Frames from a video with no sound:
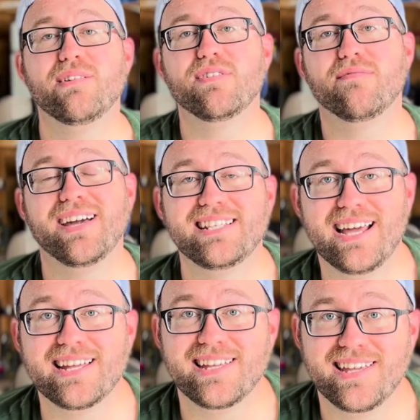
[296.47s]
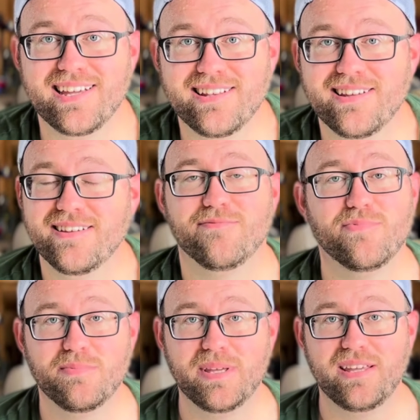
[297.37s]
advice I can get
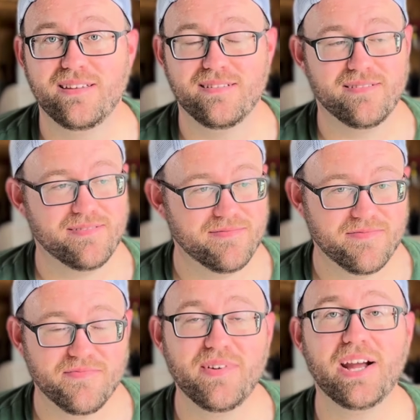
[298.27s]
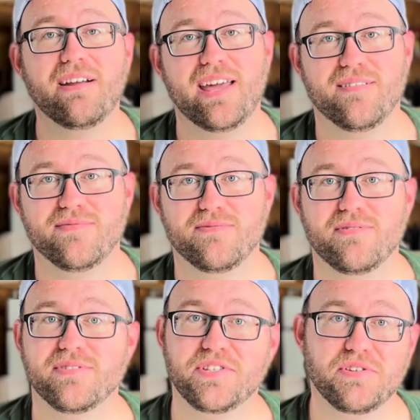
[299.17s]
would be very helpful
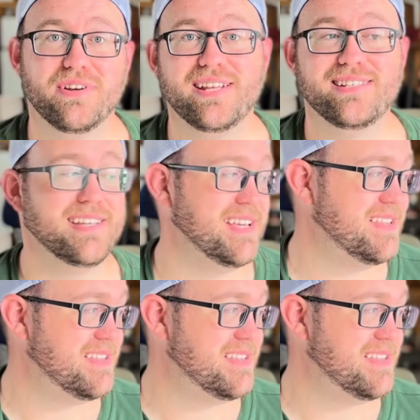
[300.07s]
on the journey to get